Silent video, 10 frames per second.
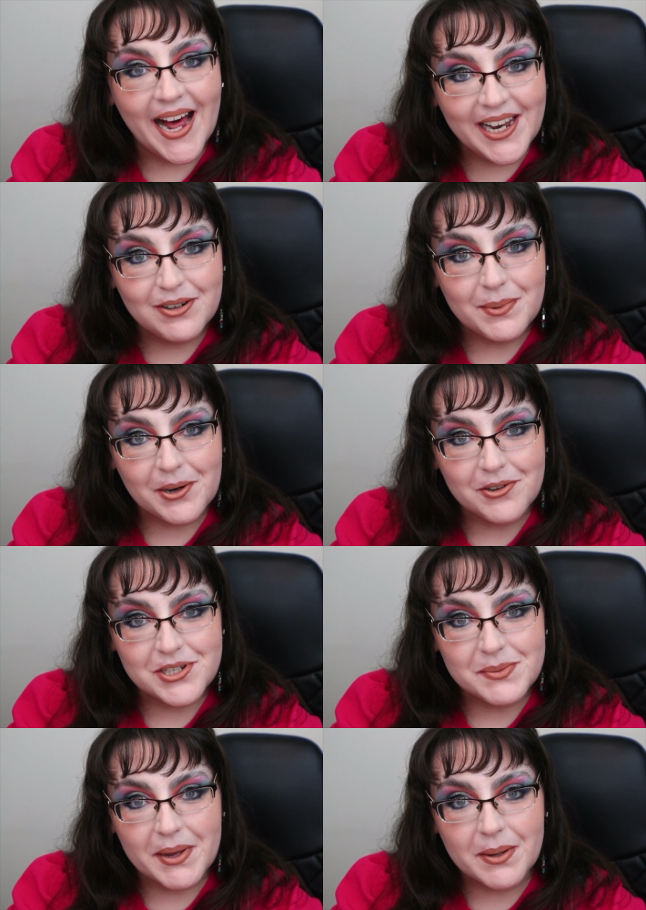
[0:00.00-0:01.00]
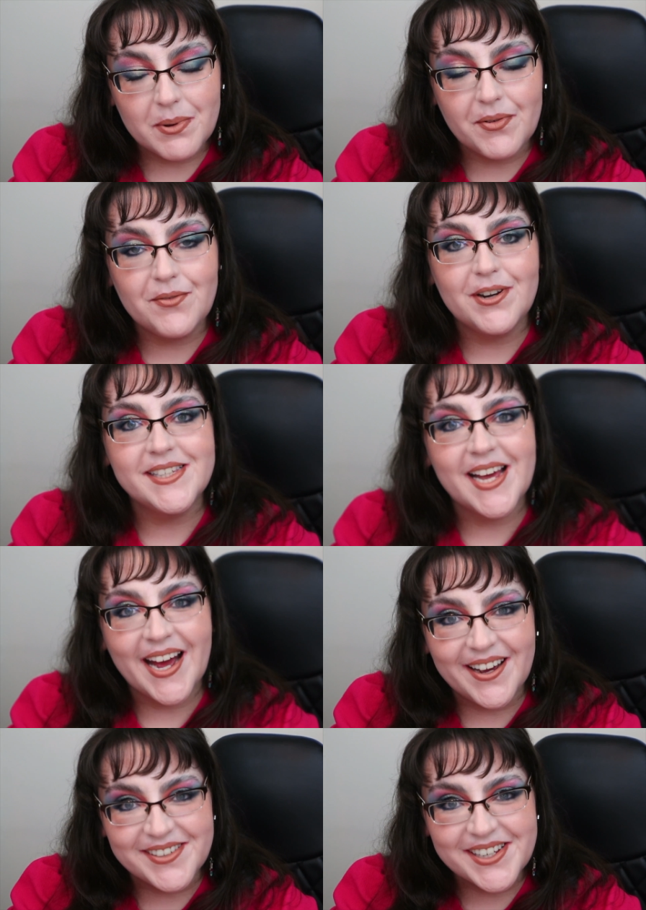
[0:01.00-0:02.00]
Hello my gorgeous makeup loving friends,
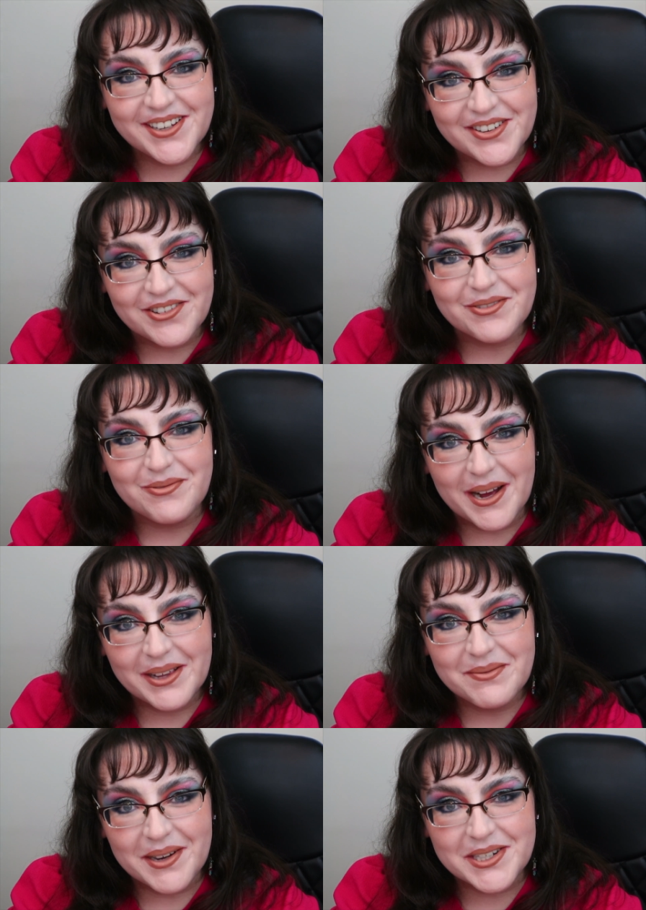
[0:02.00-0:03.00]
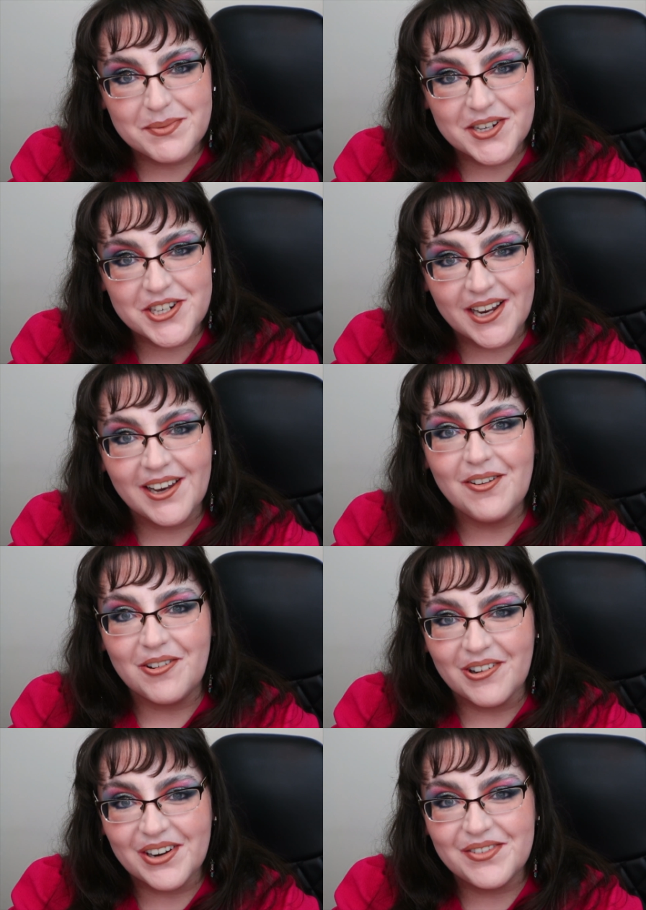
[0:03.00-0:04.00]
how's it going? Welcome back to my channel,
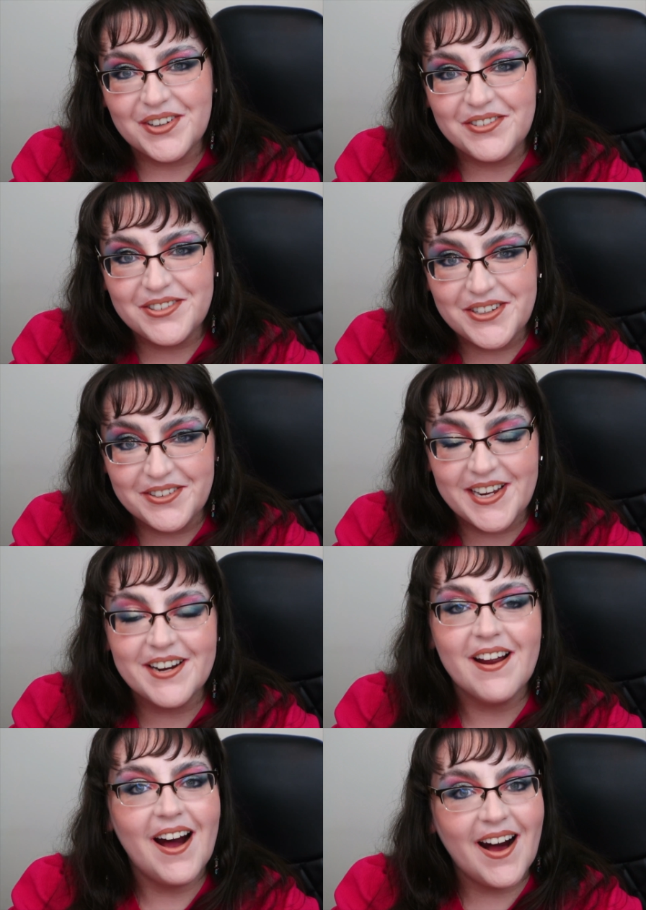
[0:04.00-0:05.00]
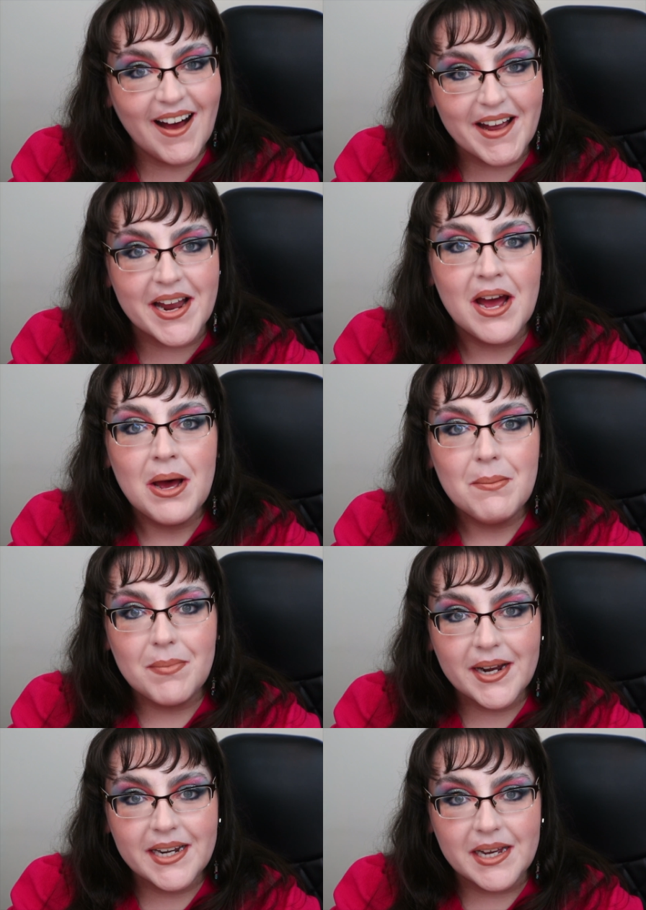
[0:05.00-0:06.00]
or if you're new here, hi,
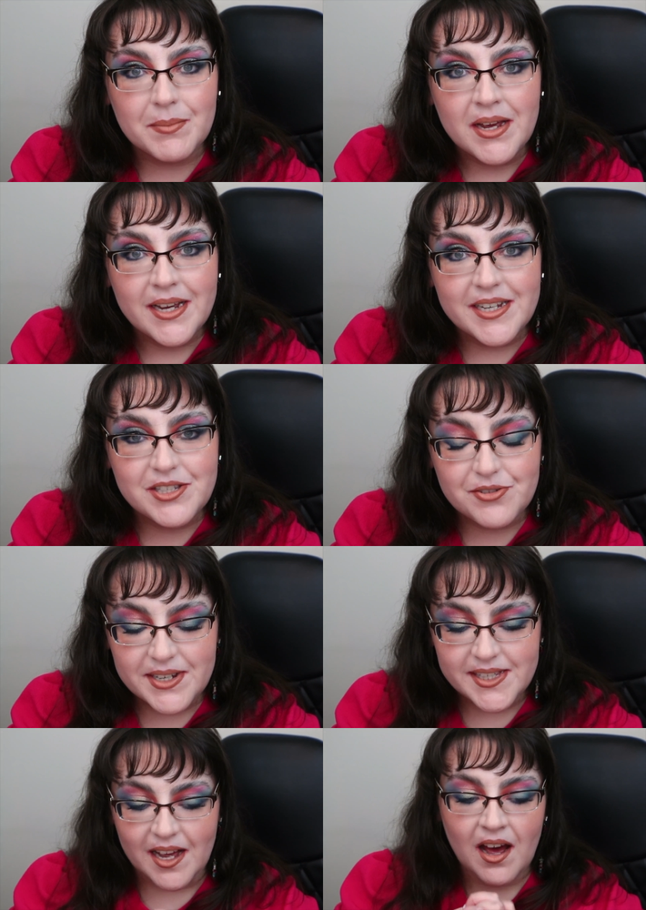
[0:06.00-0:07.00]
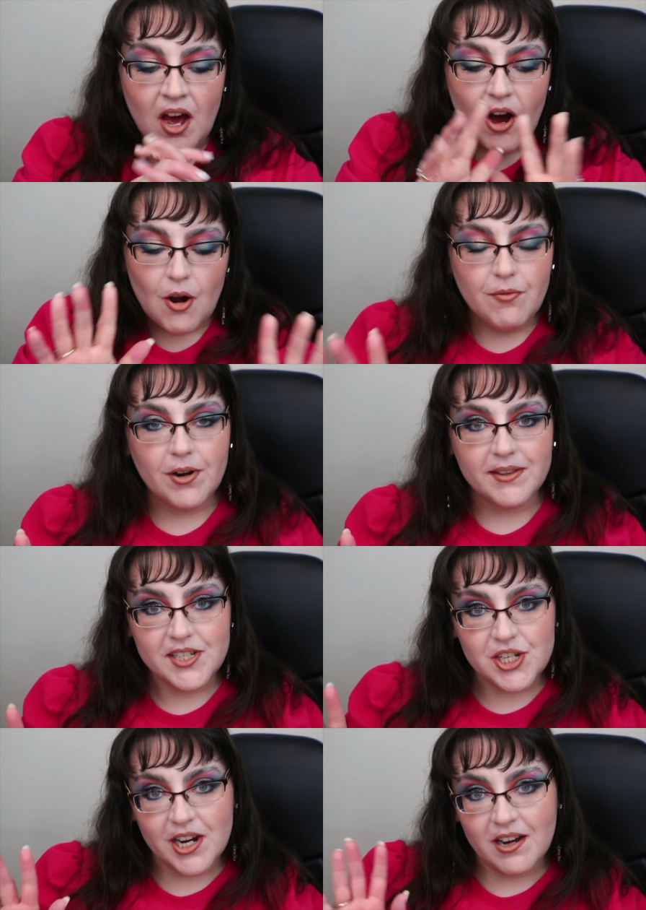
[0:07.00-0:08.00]
my name is Teresa. Over on this
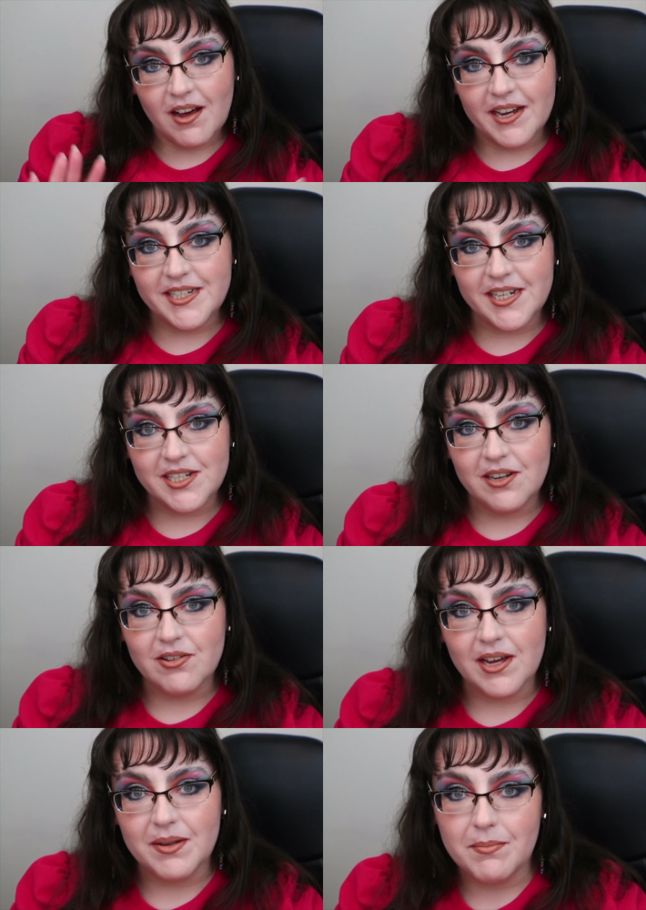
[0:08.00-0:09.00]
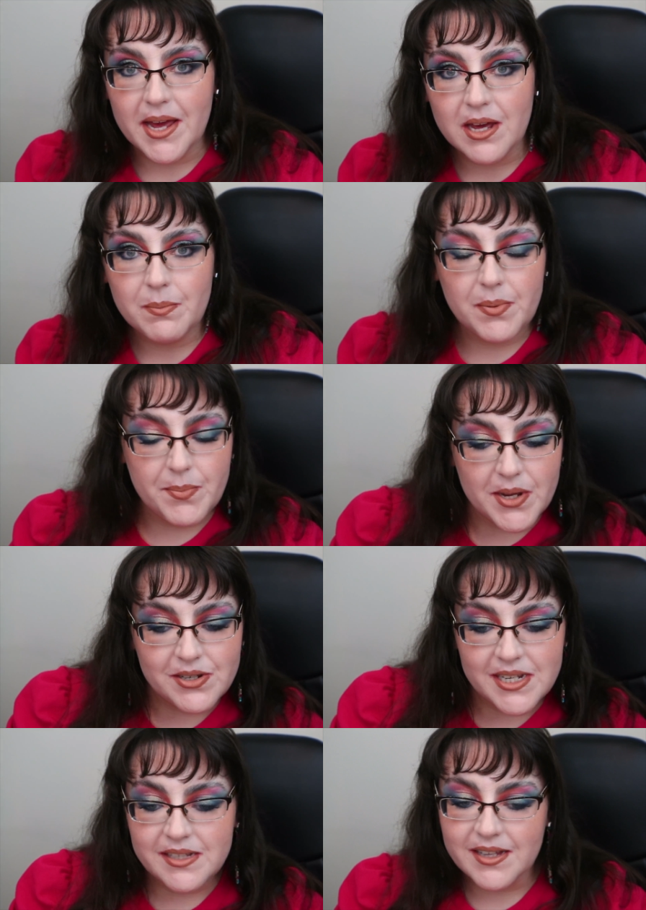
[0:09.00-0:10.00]
channel I tend to look at makeup,
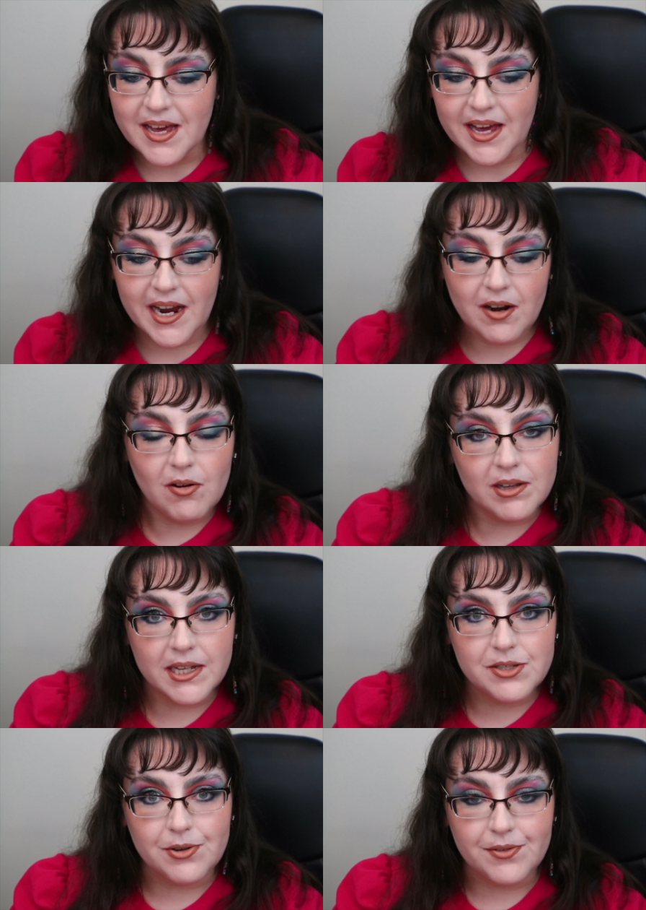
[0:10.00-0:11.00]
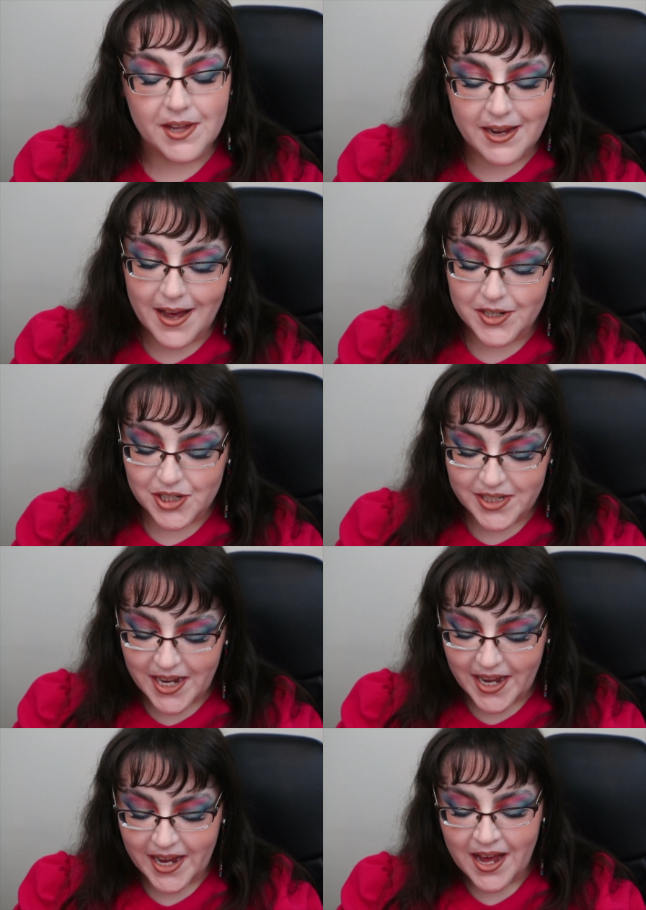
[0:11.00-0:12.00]
beauty, skincare, all that sort of thing, and
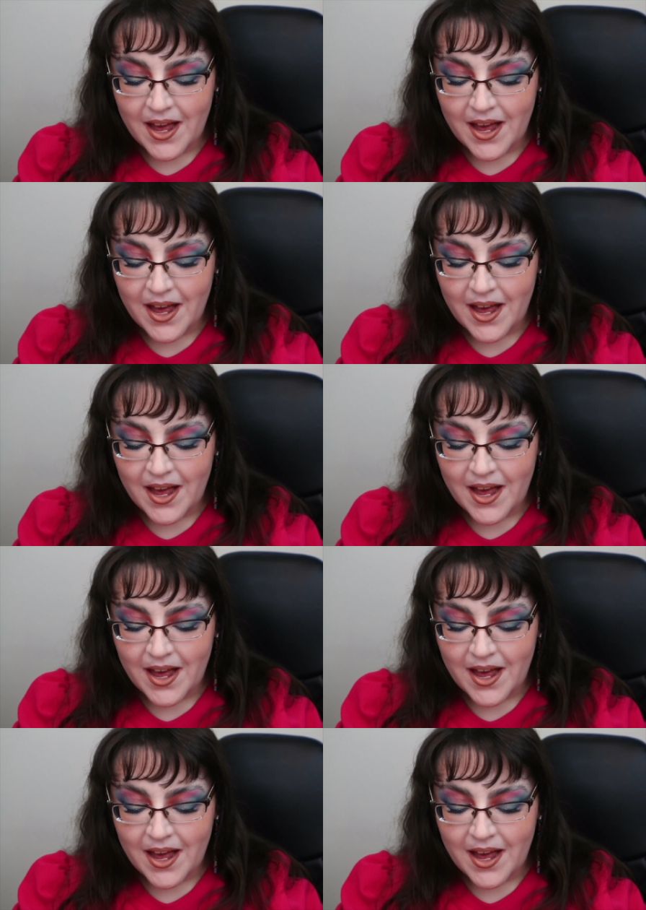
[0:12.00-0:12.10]
today